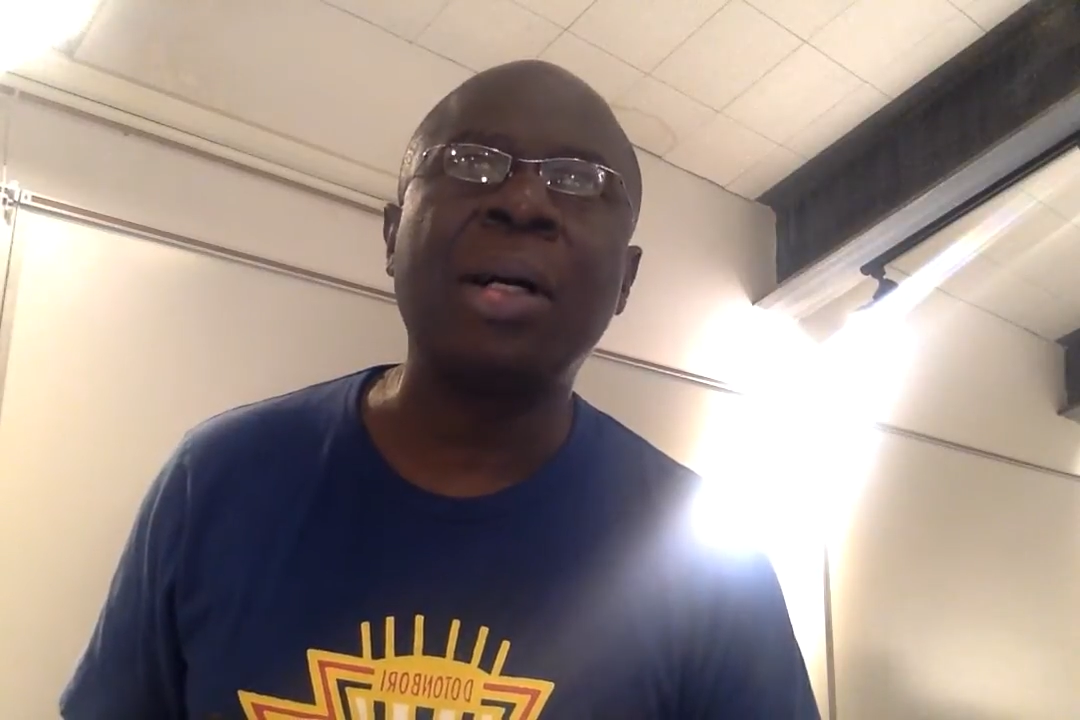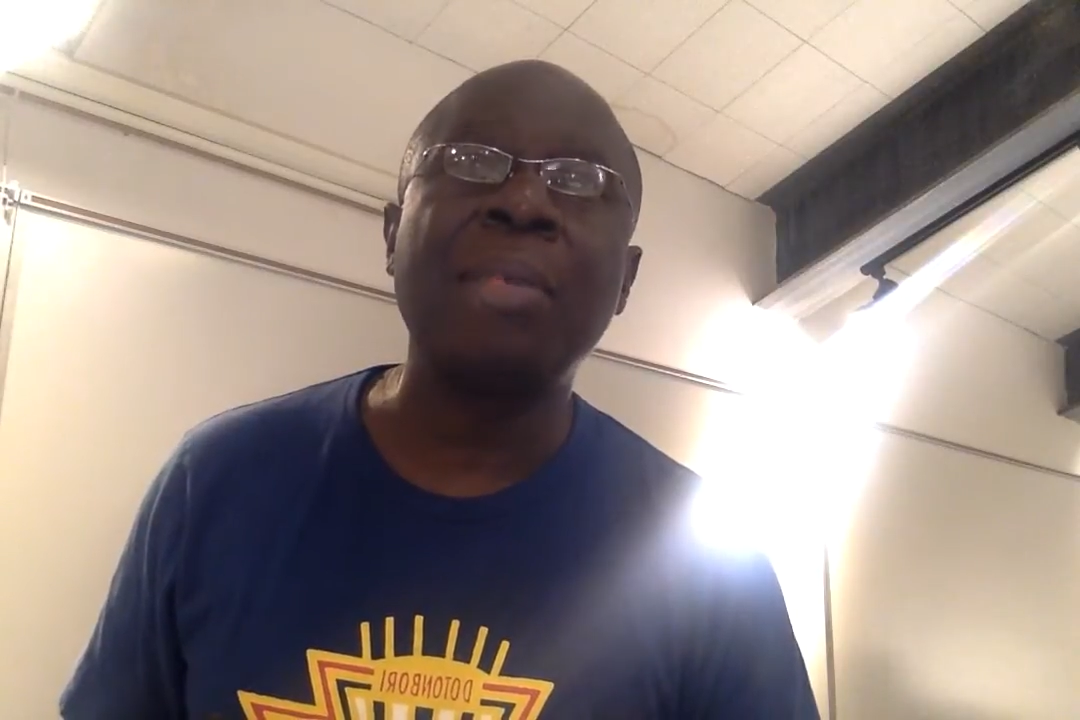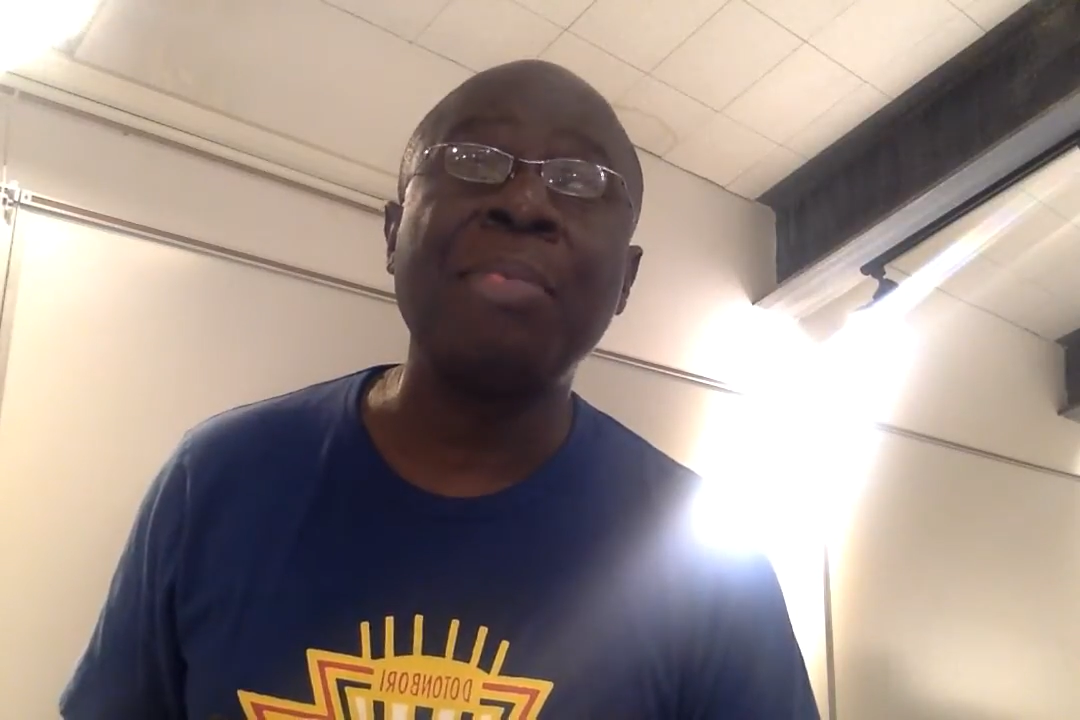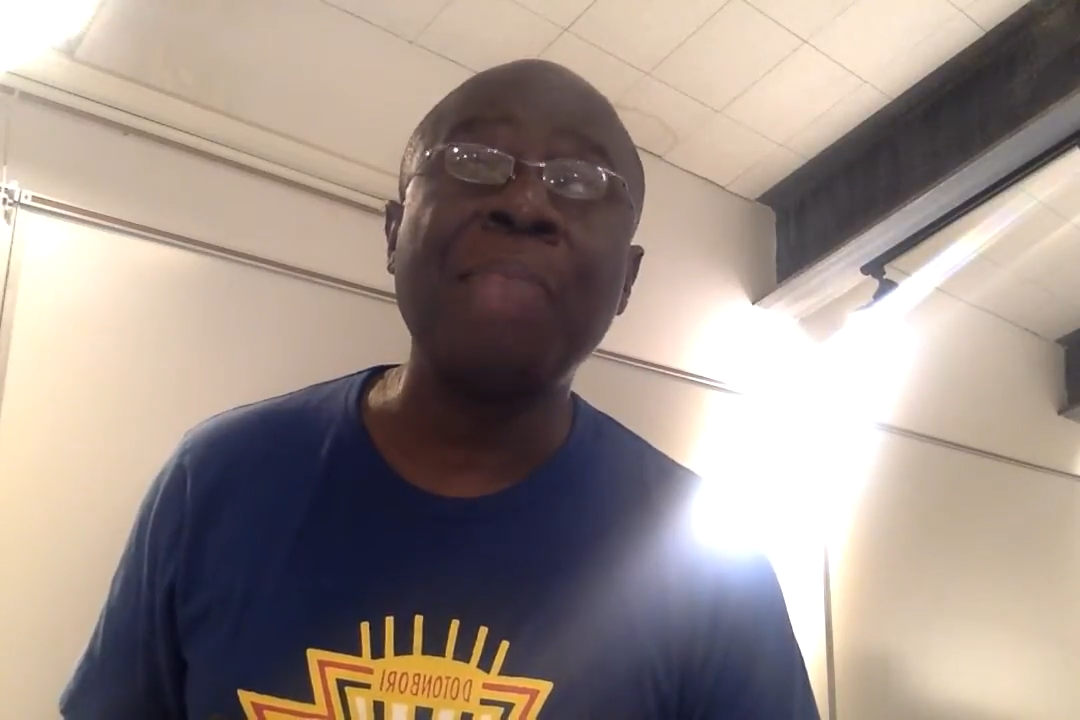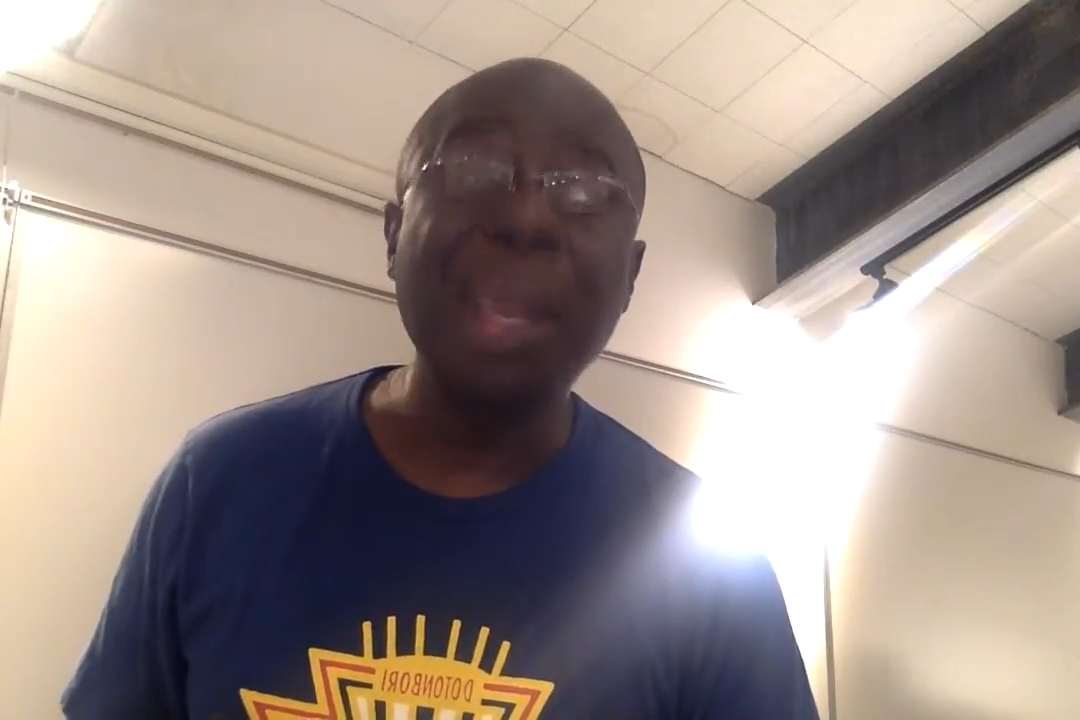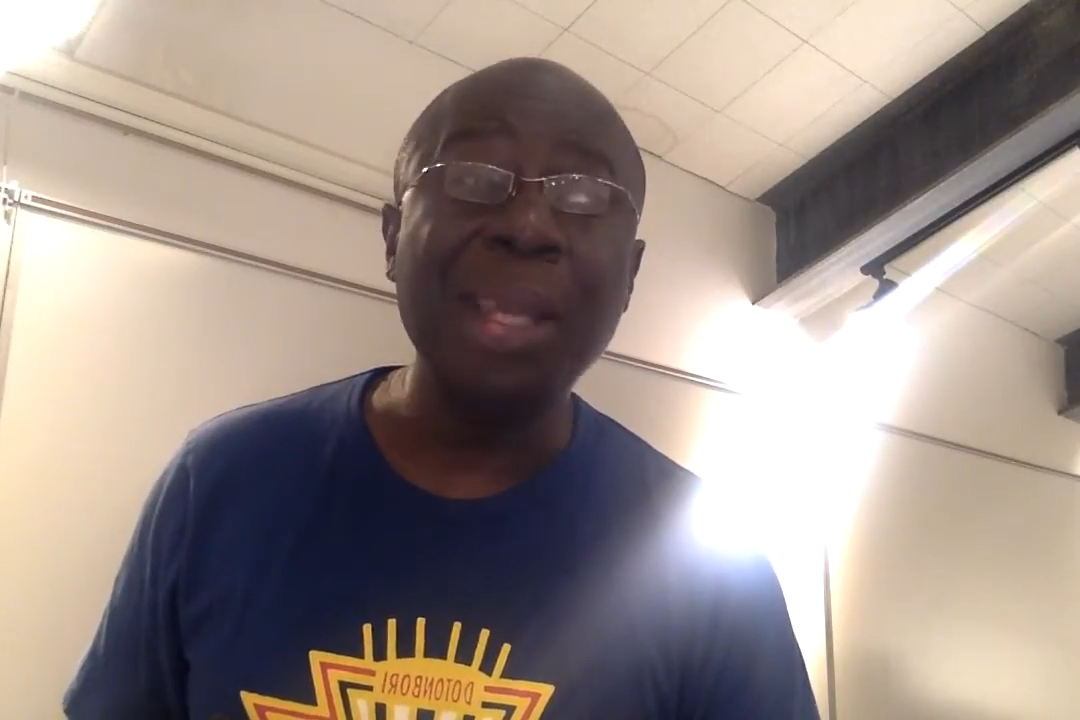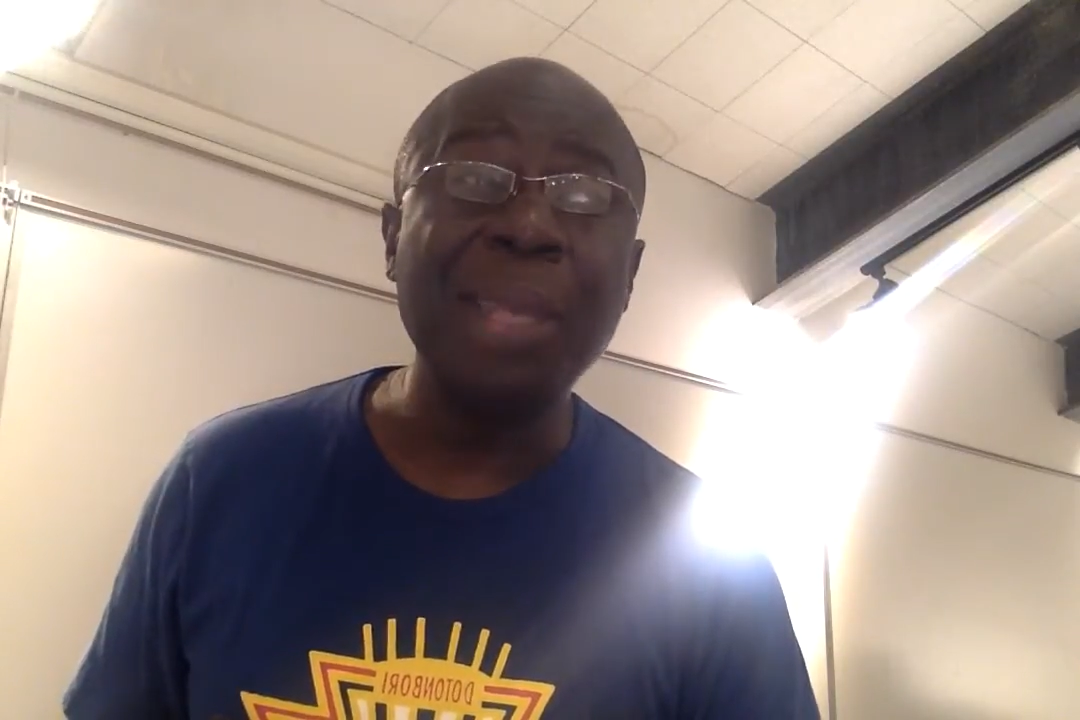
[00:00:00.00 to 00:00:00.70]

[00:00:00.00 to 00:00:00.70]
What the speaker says: mainly